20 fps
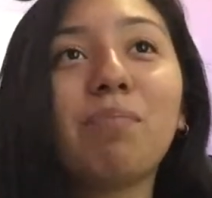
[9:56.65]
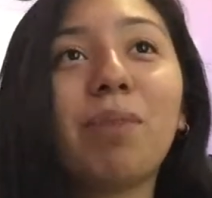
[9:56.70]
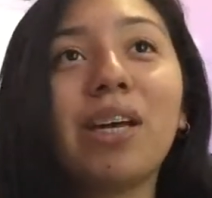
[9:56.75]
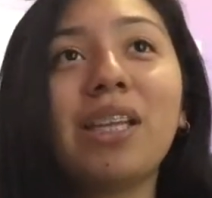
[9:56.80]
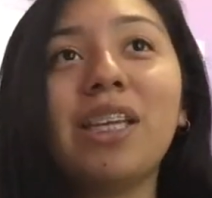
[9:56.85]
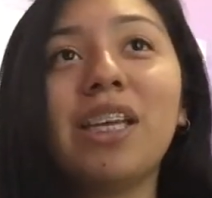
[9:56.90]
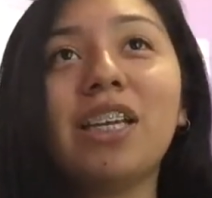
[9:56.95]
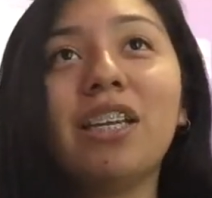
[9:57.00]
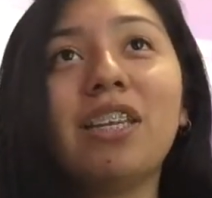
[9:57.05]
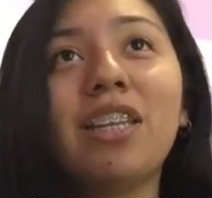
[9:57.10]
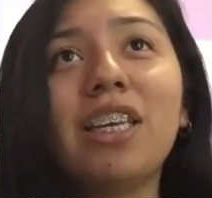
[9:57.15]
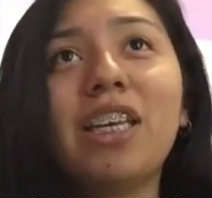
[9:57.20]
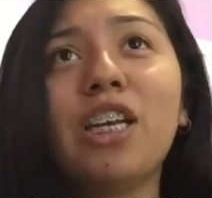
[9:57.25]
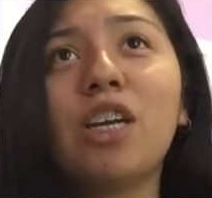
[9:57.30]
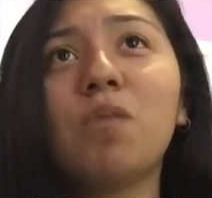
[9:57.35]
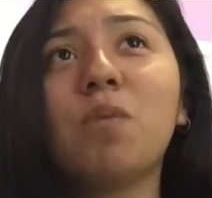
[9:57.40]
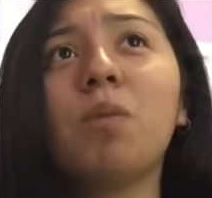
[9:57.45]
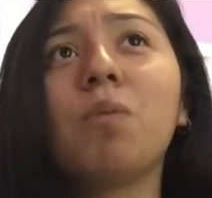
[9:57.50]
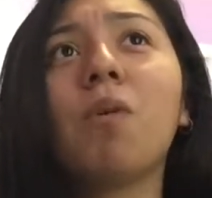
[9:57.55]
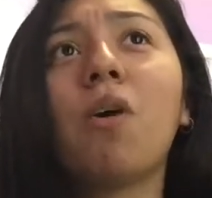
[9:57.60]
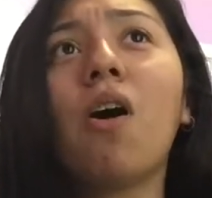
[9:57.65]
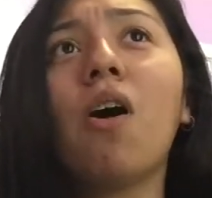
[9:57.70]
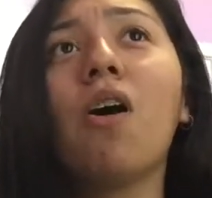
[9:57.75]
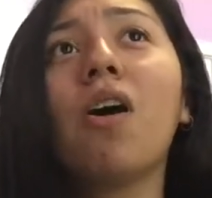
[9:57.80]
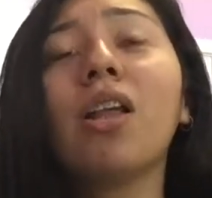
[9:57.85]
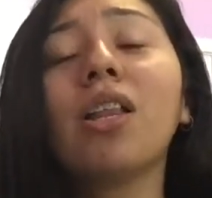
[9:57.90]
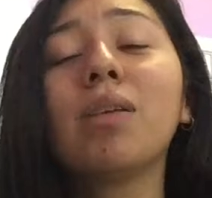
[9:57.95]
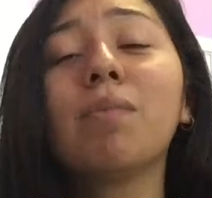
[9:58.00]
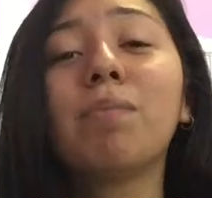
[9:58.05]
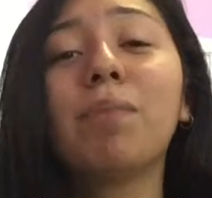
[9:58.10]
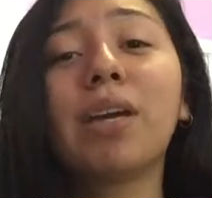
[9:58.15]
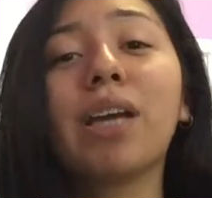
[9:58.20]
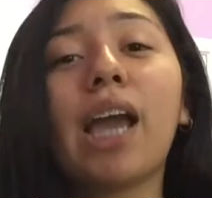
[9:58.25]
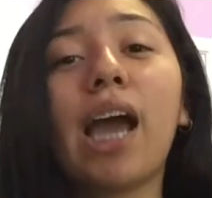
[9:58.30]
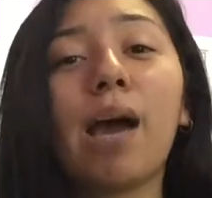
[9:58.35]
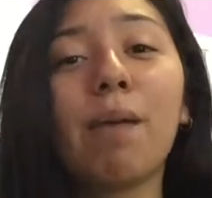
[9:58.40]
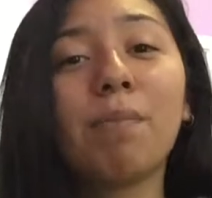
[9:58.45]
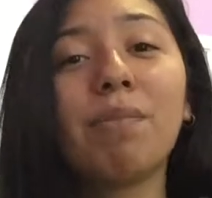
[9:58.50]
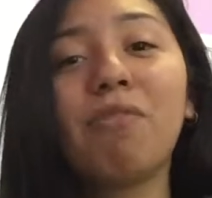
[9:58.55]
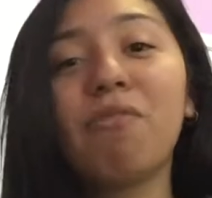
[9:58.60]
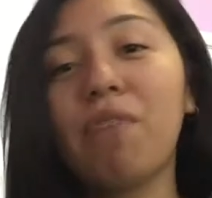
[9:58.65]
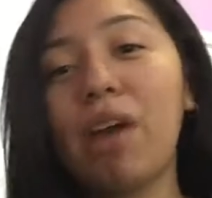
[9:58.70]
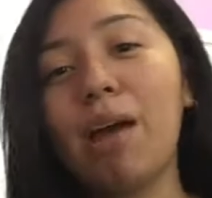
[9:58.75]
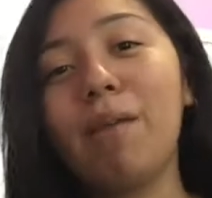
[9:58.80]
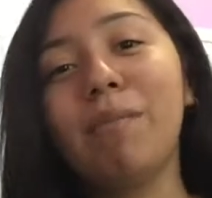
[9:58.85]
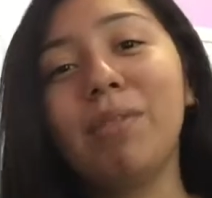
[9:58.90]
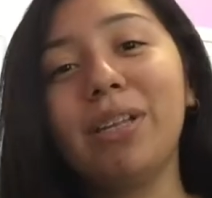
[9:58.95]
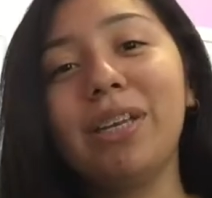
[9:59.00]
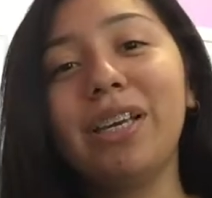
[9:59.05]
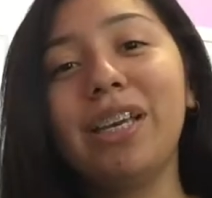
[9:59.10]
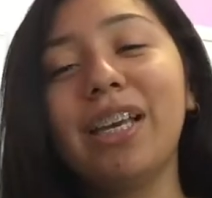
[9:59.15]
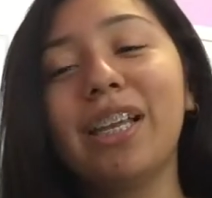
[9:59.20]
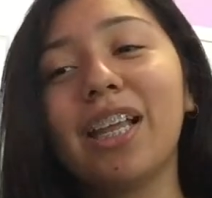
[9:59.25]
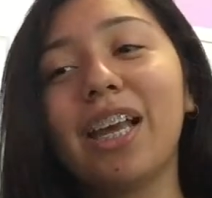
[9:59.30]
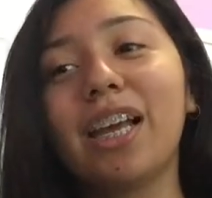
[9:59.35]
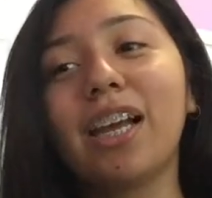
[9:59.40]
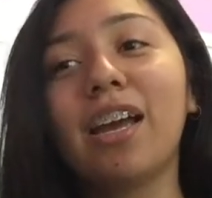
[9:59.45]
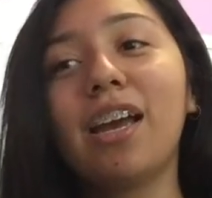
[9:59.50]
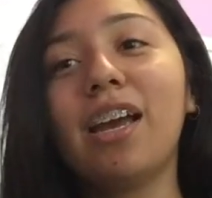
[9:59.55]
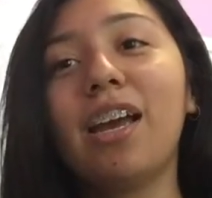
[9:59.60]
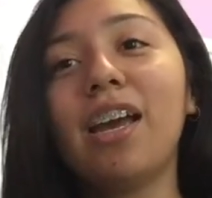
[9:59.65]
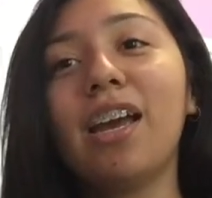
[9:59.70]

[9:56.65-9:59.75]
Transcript: by the end of the year we were all a big happy family and like